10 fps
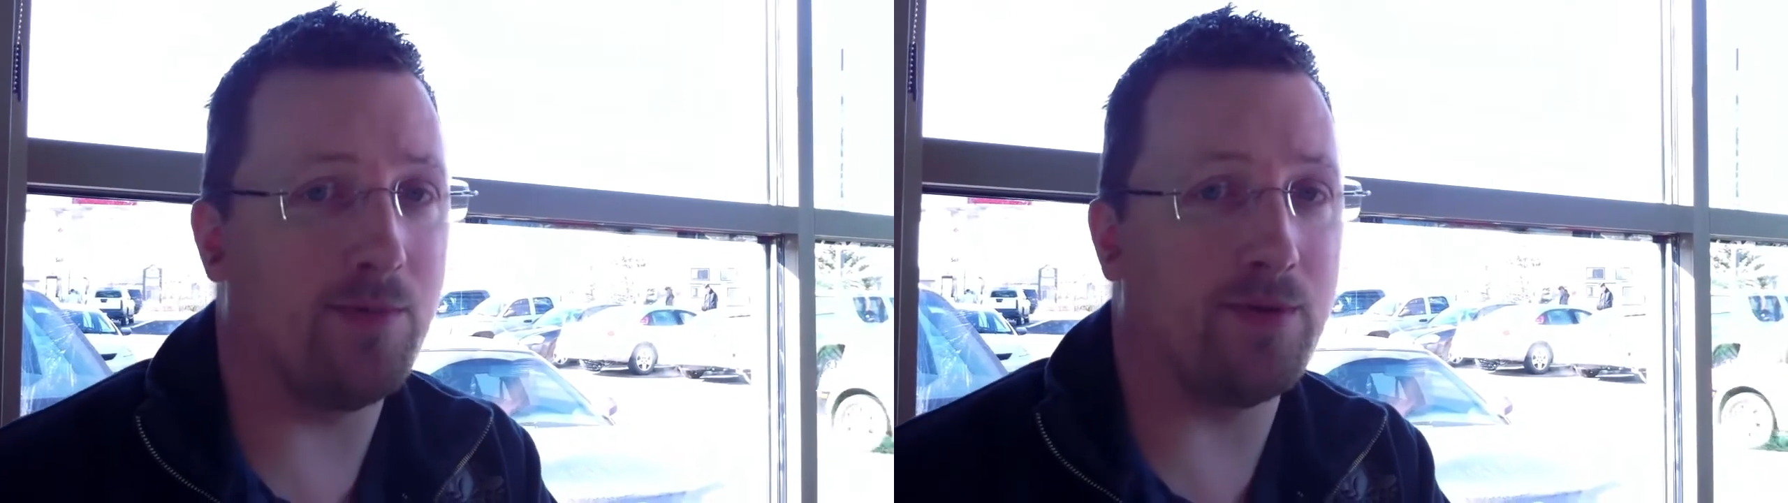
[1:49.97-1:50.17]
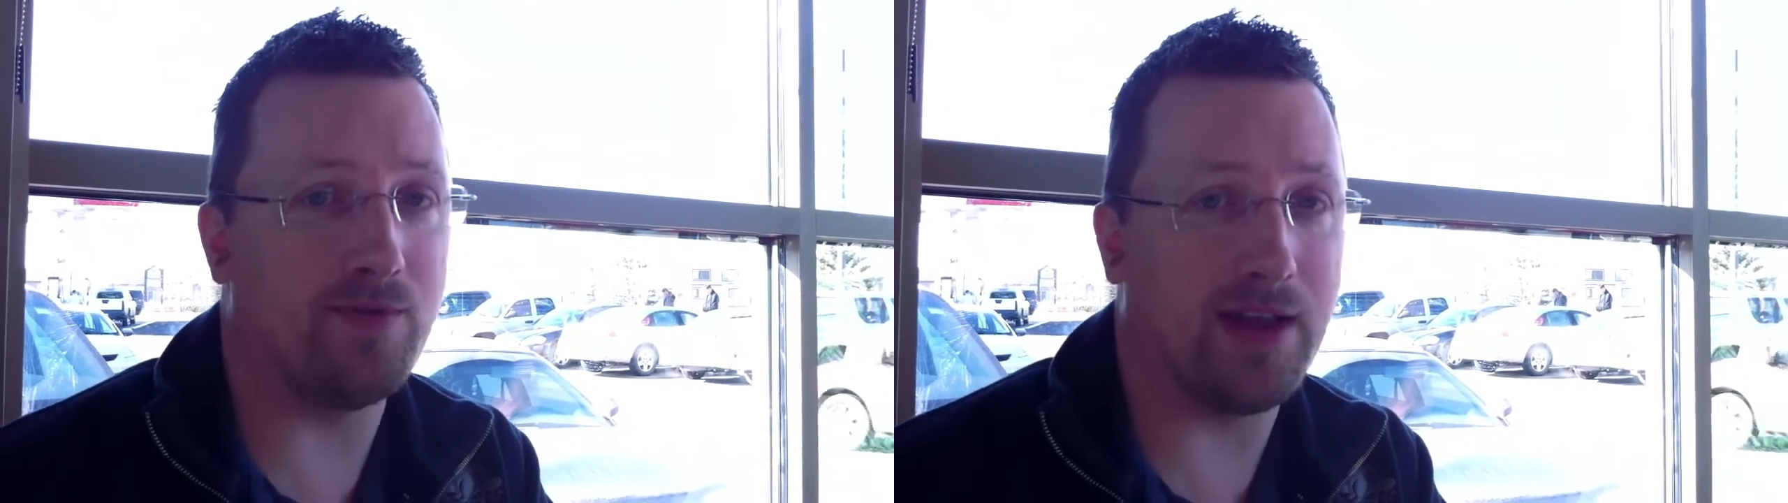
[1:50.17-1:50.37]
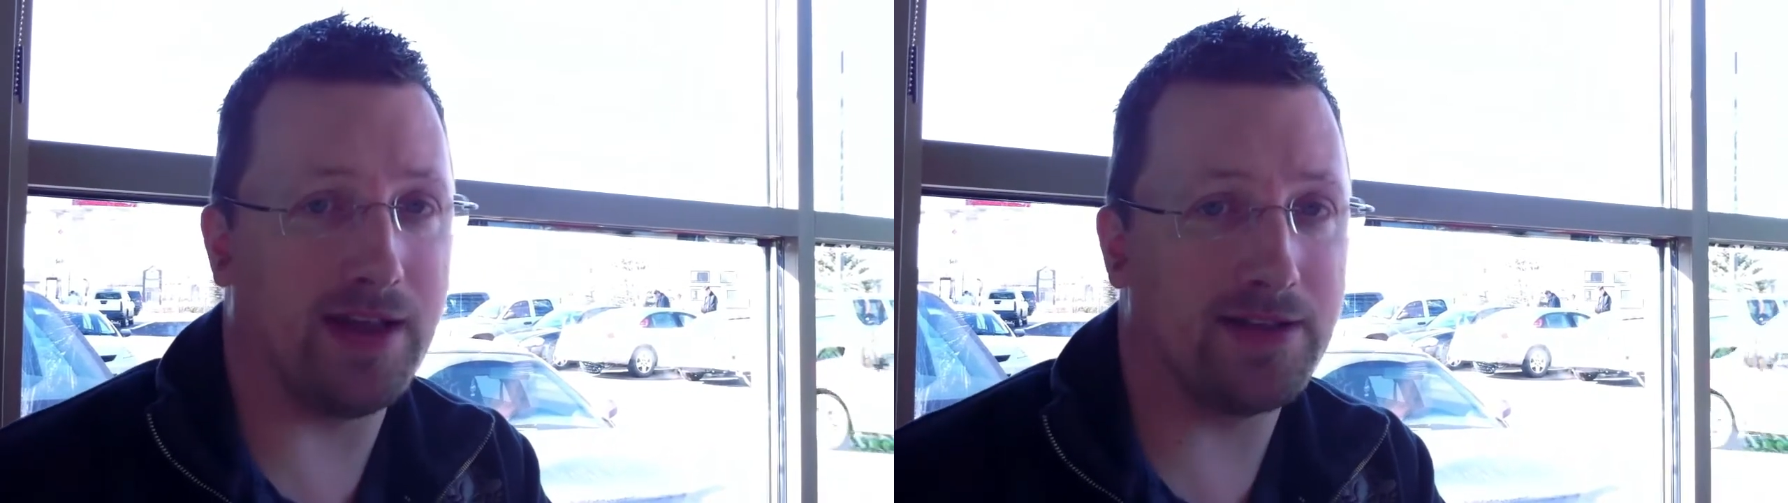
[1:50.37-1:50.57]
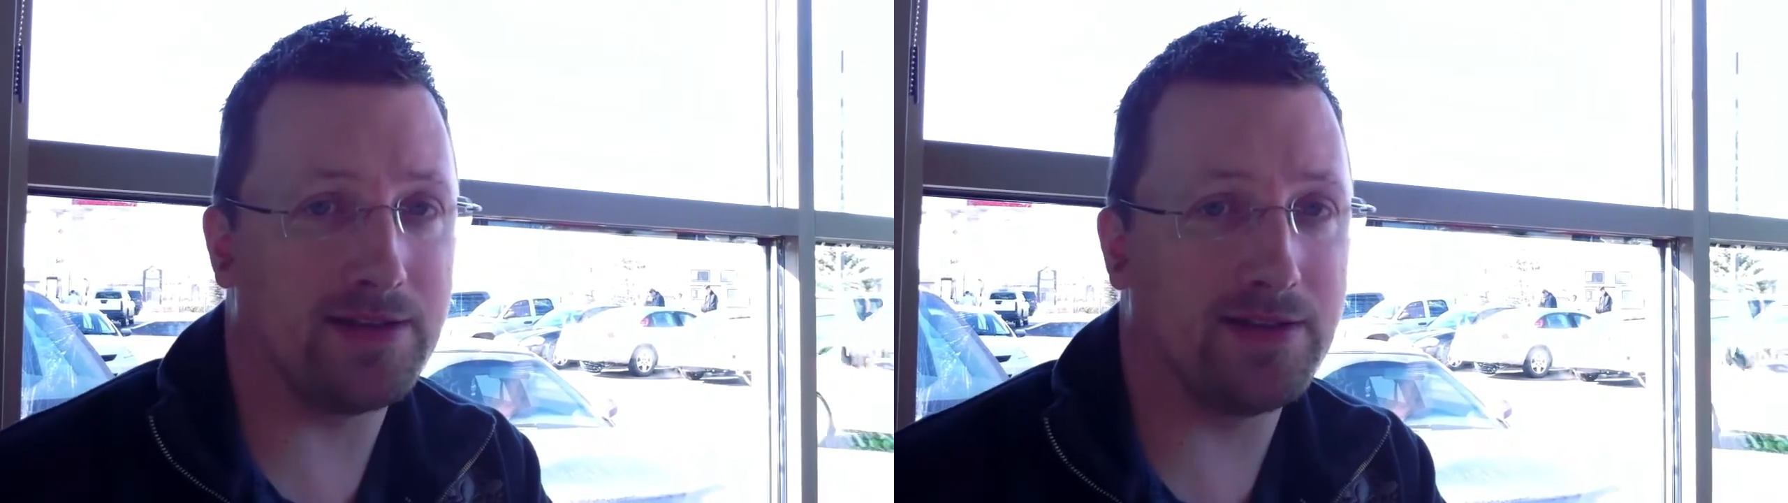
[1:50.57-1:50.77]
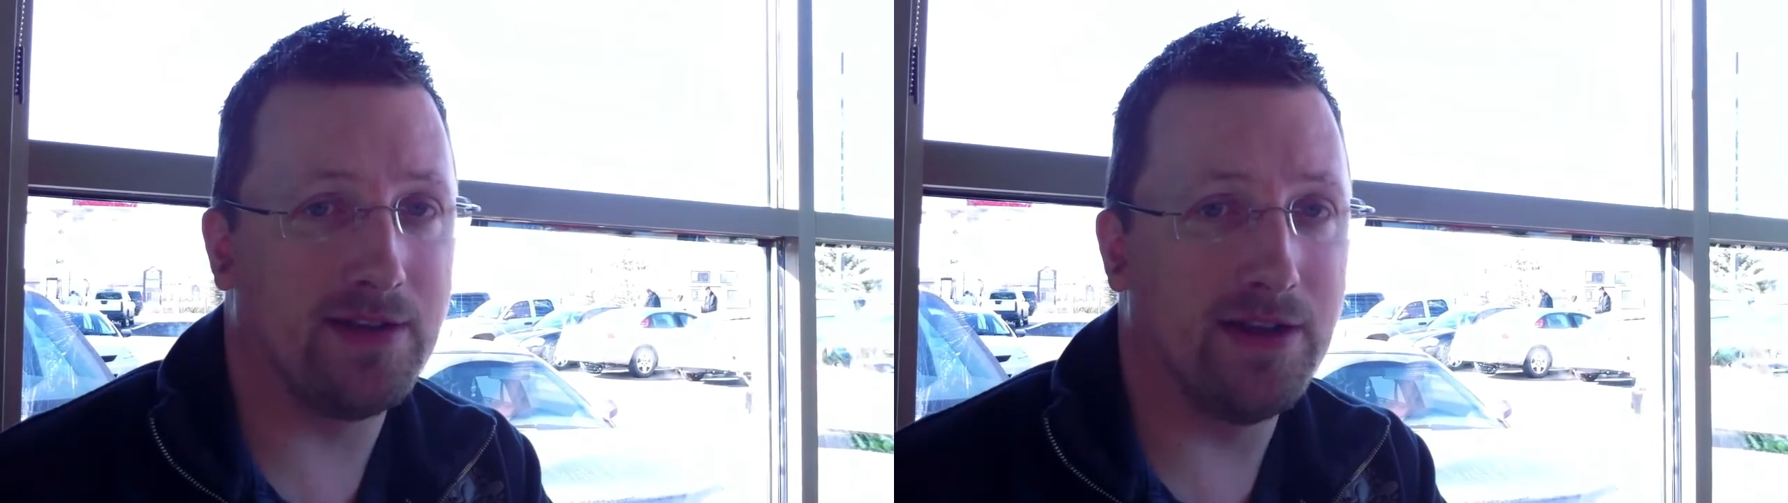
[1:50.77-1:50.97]
open
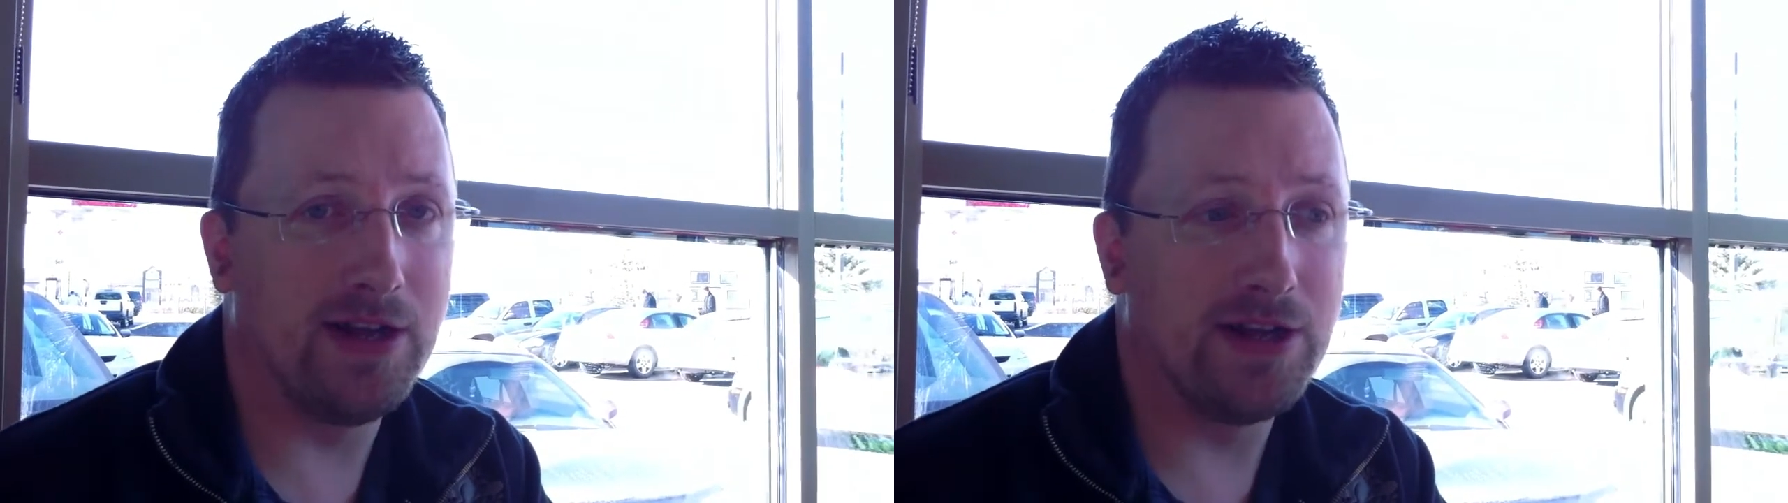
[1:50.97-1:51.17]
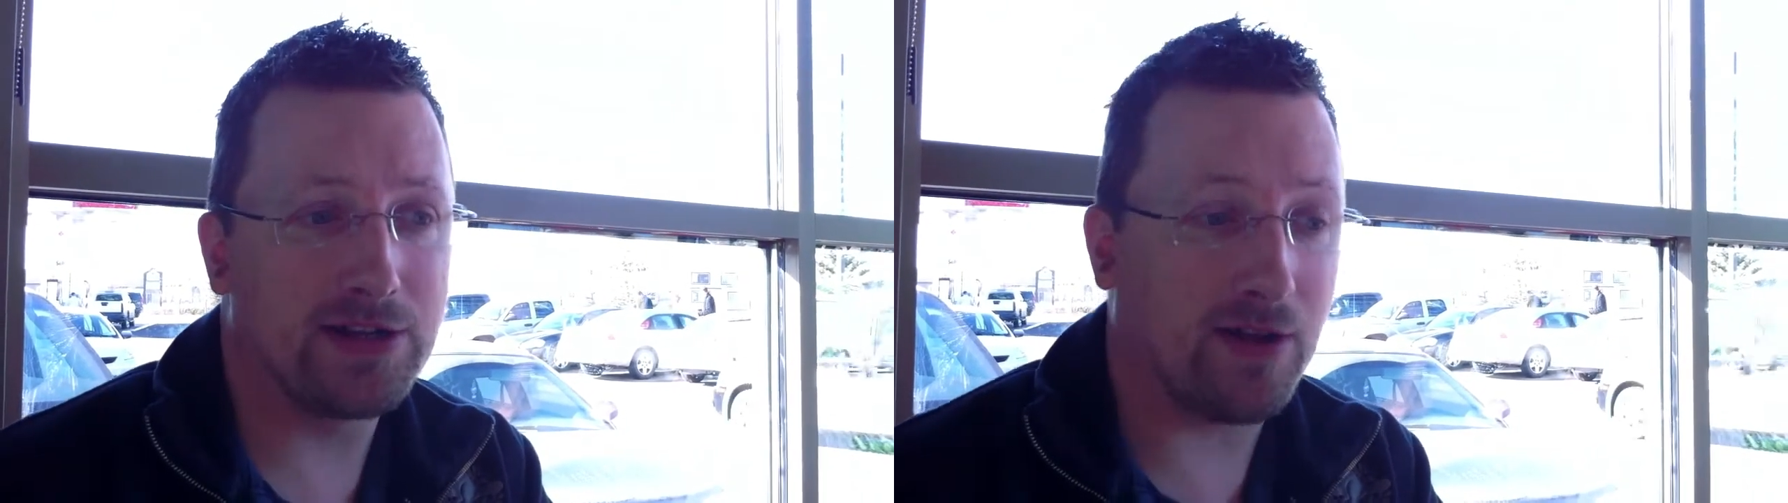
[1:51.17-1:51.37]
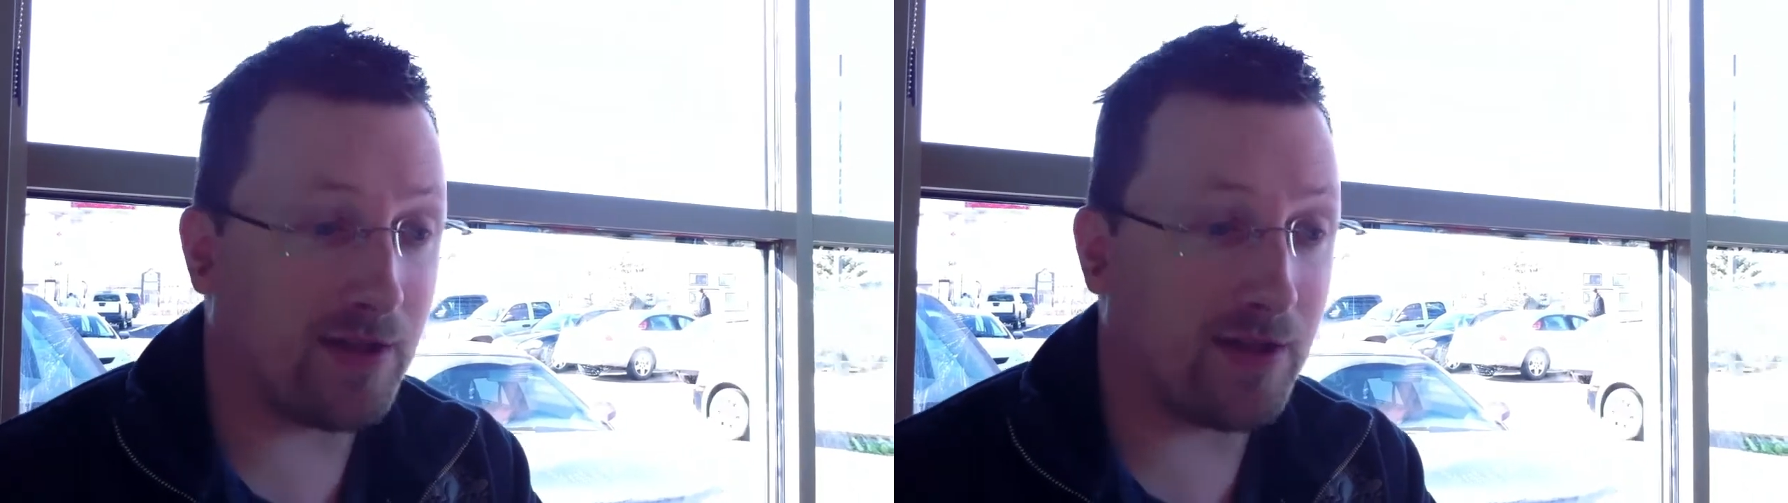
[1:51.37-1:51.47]
rates.